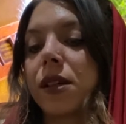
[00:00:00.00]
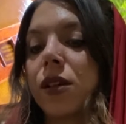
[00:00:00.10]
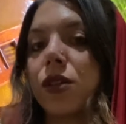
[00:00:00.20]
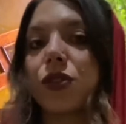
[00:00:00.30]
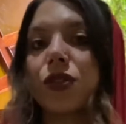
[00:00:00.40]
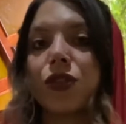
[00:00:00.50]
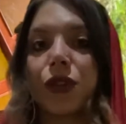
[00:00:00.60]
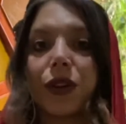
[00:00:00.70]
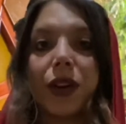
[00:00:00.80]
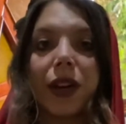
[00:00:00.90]

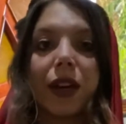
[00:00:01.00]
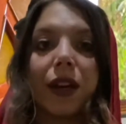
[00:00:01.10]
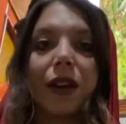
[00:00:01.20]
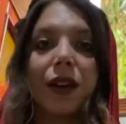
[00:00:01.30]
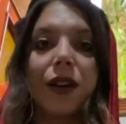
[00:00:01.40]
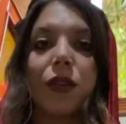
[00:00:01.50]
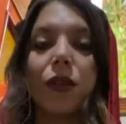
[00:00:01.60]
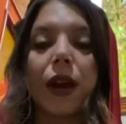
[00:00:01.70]
stirring, right?